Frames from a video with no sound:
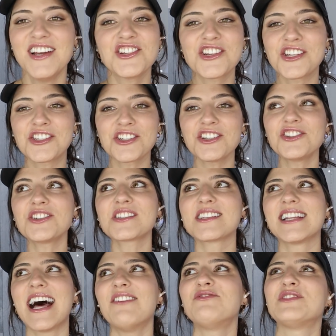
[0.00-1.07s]
She should have just
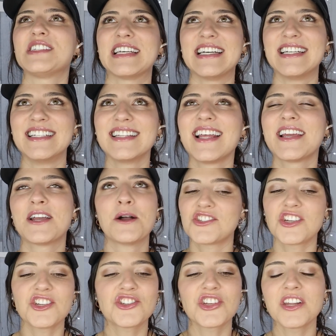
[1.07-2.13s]
left it. Like,
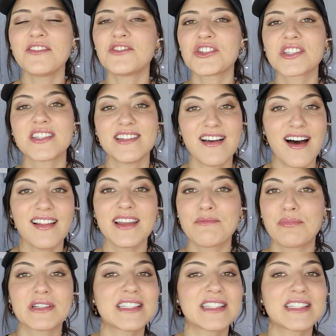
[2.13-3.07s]
she should have just not, like,